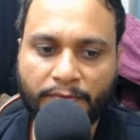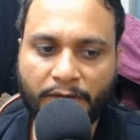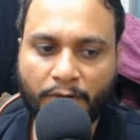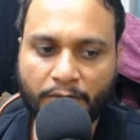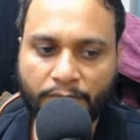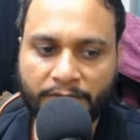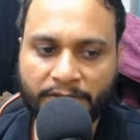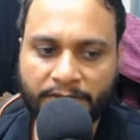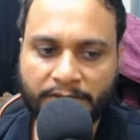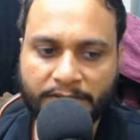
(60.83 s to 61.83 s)
will not work
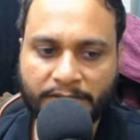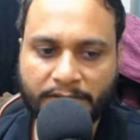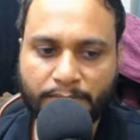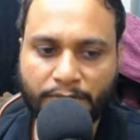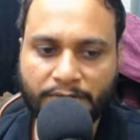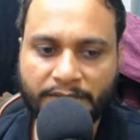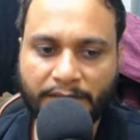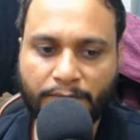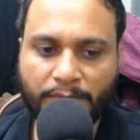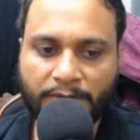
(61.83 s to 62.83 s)
in this case, because
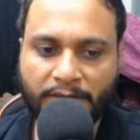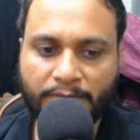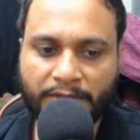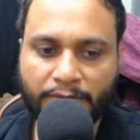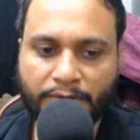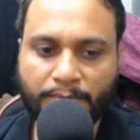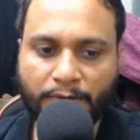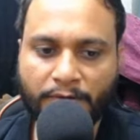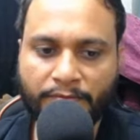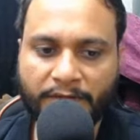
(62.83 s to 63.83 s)
that will become 10 to the
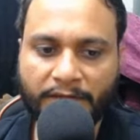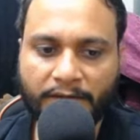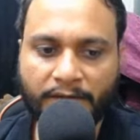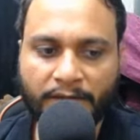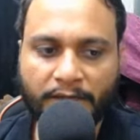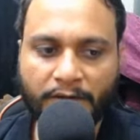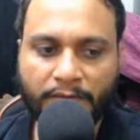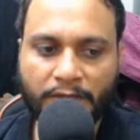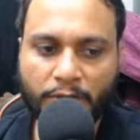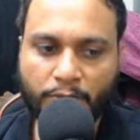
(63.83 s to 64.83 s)
power of 10.
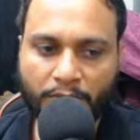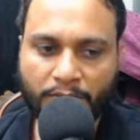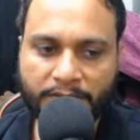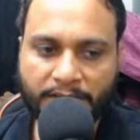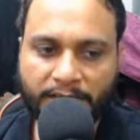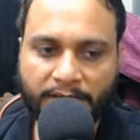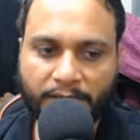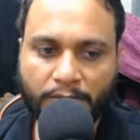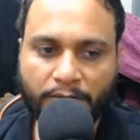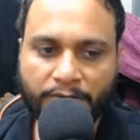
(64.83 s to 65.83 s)
We need to always write an
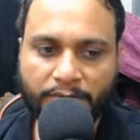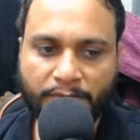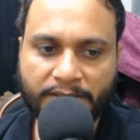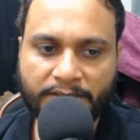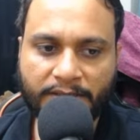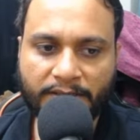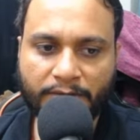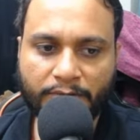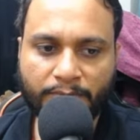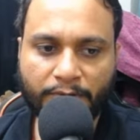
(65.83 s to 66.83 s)
algorithm less than 10
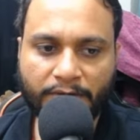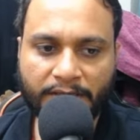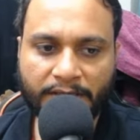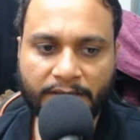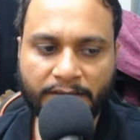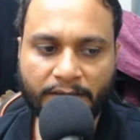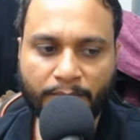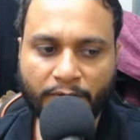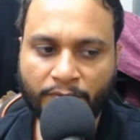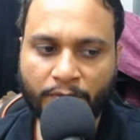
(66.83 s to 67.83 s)
to the power 8
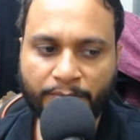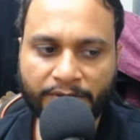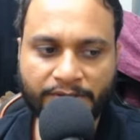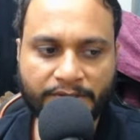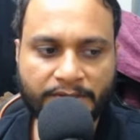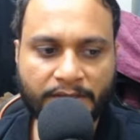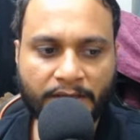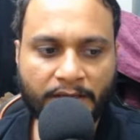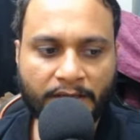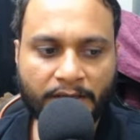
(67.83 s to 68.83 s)
number of operations.
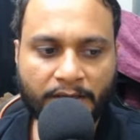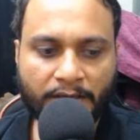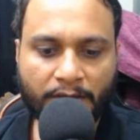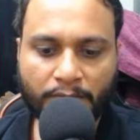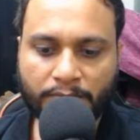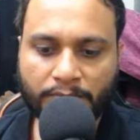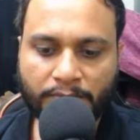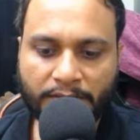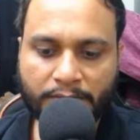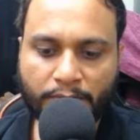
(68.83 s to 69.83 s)
Now,
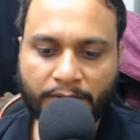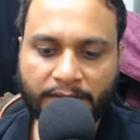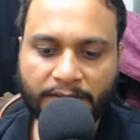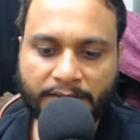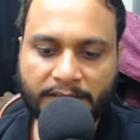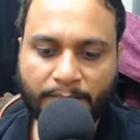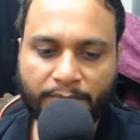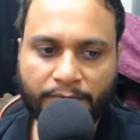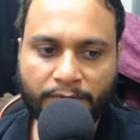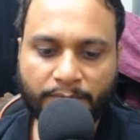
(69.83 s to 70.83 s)
let's look at an
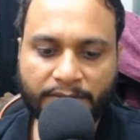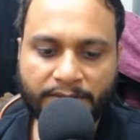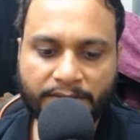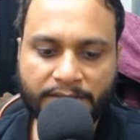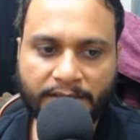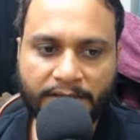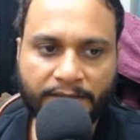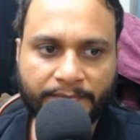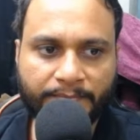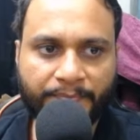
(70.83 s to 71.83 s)
example for better
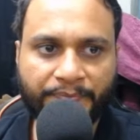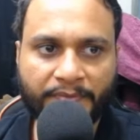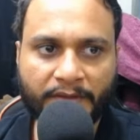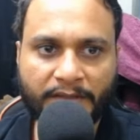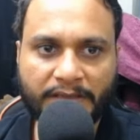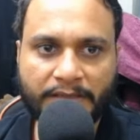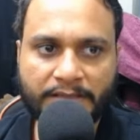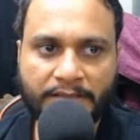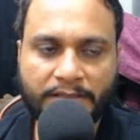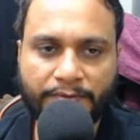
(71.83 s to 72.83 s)
understanding. In this
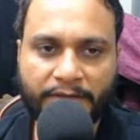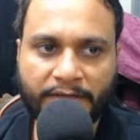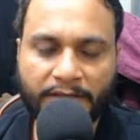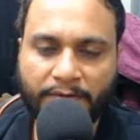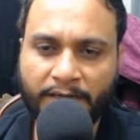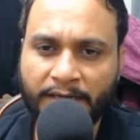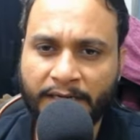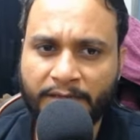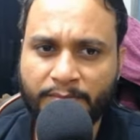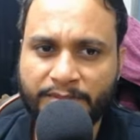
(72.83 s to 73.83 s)
case, we are given an
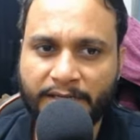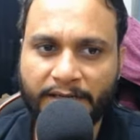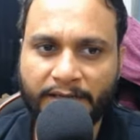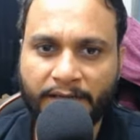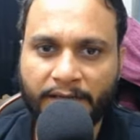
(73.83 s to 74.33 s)
items array.